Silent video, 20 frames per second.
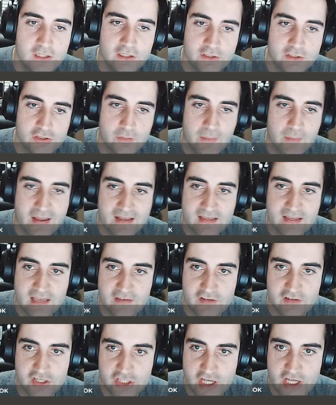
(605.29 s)
So m3GAN gave
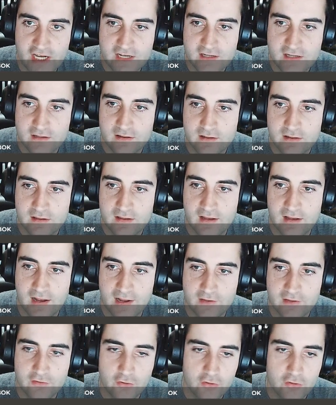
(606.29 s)
a check. I
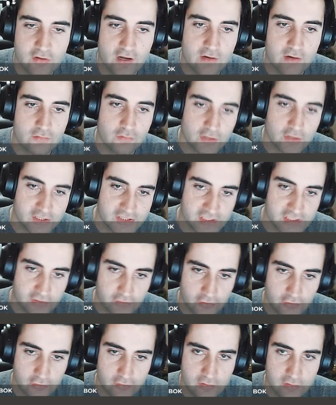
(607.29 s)
took and rook
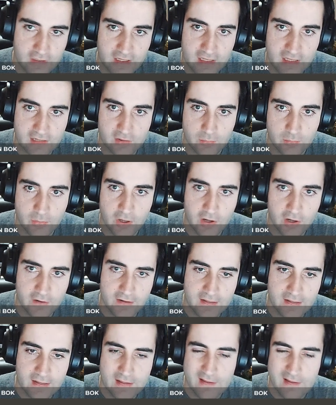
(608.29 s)
c2, hitting the pawn.
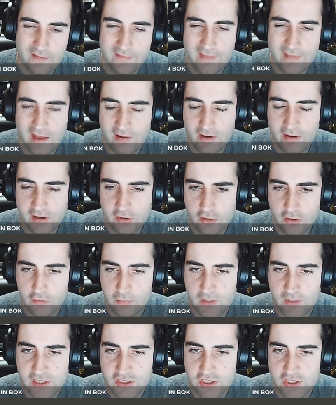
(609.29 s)
Now, I could have
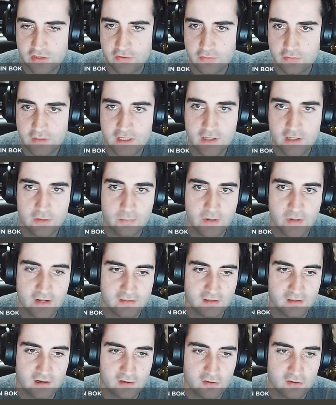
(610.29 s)
played g3 here, but I
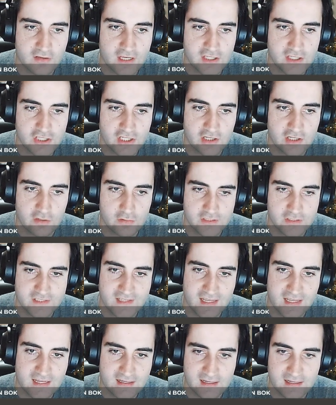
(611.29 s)
thought like, okay, she can always
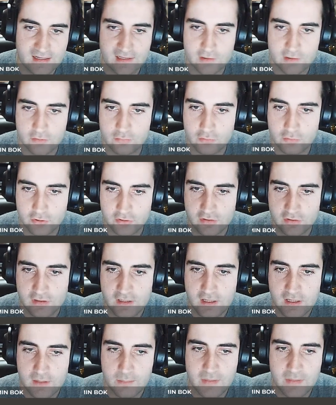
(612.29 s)
take and get the rook
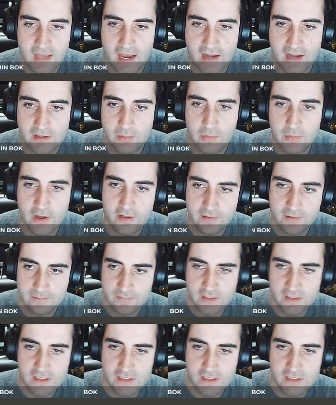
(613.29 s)
behind the pawn.